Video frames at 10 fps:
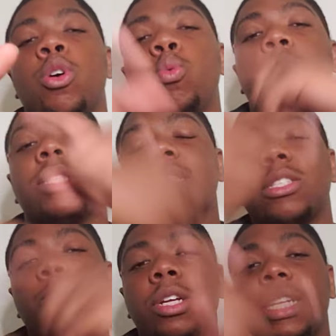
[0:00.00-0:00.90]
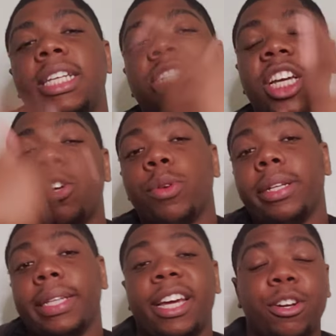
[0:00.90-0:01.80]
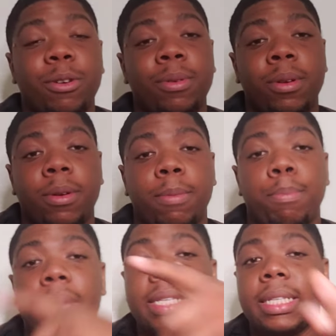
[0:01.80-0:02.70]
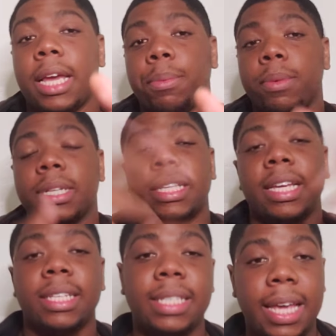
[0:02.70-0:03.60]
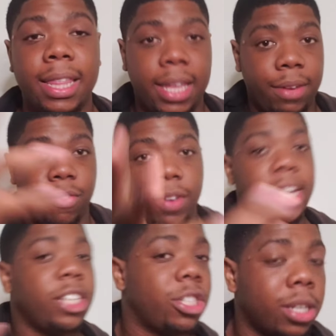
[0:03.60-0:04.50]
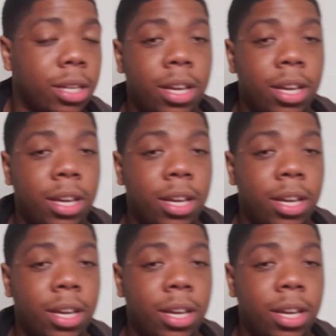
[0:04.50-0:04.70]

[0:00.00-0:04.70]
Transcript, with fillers: was this on a DJ Green Lantern mixtape? Because they said the invasion.